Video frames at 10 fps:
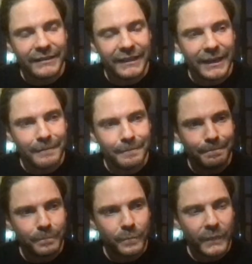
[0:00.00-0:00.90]

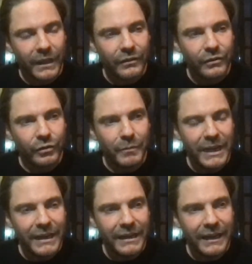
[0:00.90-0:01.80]
to
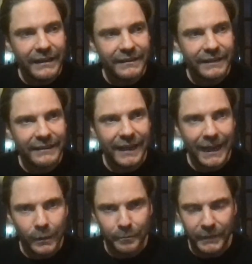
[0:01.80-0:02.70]
me, it
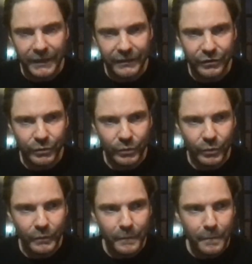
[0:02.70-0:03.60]
helped me
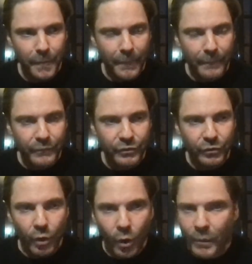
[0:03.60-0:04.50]
to
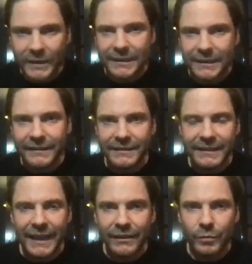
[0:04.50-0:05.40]
always
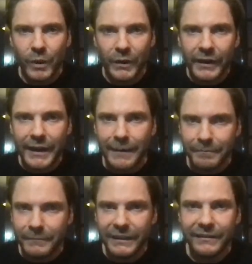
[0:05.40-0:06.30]
understand where I
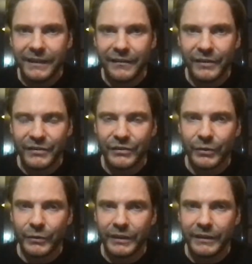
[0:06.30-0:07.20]
am in the
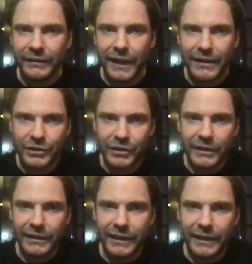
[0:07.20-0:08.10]
story. It
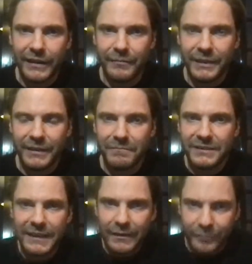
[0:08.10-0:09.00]
actually gave me
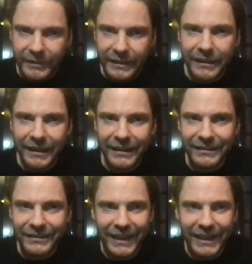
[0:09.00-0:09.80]
safety and